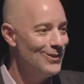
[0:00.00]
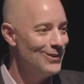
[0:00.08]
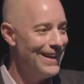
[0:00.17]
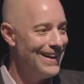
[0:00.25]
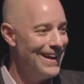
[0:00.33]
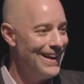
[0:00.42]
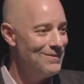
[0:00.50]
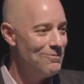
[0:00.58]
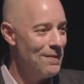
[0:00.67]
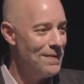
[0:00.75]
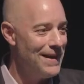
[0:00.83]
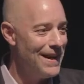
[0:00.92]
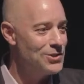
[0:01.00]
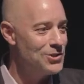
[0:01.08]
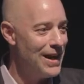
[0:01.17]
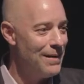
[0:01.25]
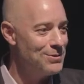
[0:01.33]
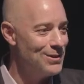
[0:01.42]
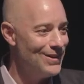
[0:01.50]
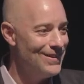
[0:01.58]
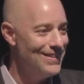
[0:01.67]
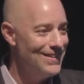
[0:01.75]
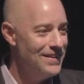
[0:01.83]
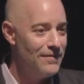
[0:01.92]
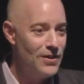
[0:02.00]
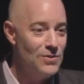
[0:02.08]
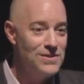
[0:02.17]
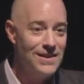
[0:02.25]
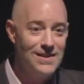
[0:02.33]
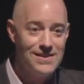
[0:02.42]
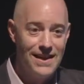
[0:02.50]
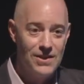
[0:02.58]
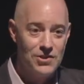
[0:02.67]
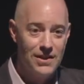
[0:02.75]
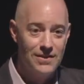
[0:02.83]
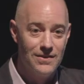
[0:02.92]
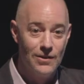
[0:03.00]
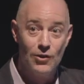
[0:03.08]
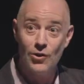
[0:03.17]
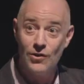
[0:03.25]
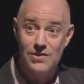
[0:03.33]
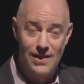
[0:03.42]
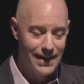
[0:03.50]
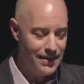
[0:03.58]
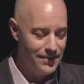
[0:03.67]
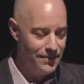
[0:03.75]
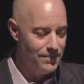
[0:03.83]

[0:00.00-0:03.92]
looking at what the next chapter of Houstonization looks like?